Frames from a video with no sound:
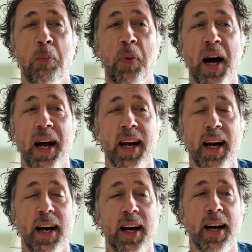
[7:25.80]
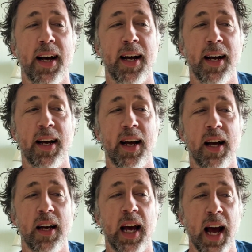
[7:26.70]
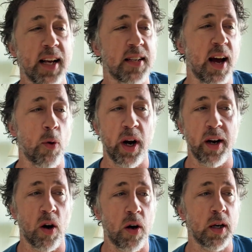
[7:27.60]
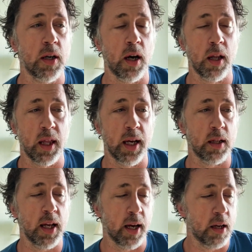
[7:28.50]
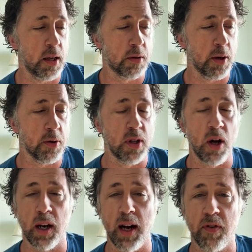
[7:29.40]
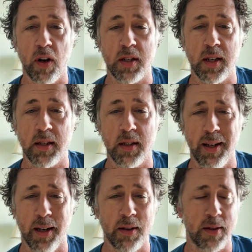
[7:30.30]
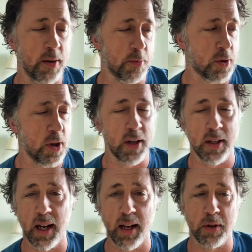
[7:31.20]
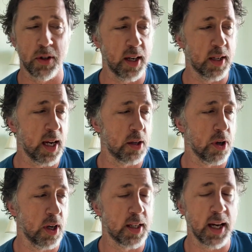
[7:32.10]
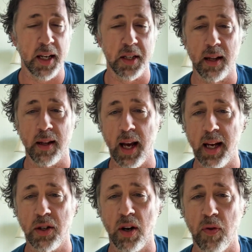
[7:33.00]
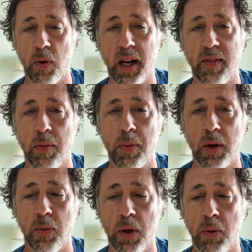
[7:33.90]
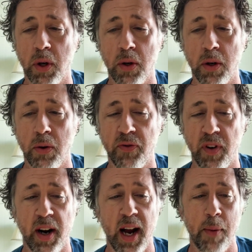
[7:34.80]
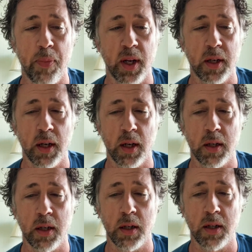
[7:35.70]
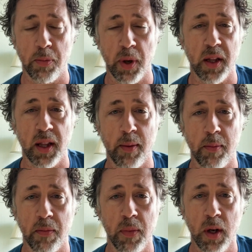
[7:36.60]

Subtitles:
But as that went on, I think, there was no love lost. It's not trying to take each other's heads off or whatever, but we were very happy to beat them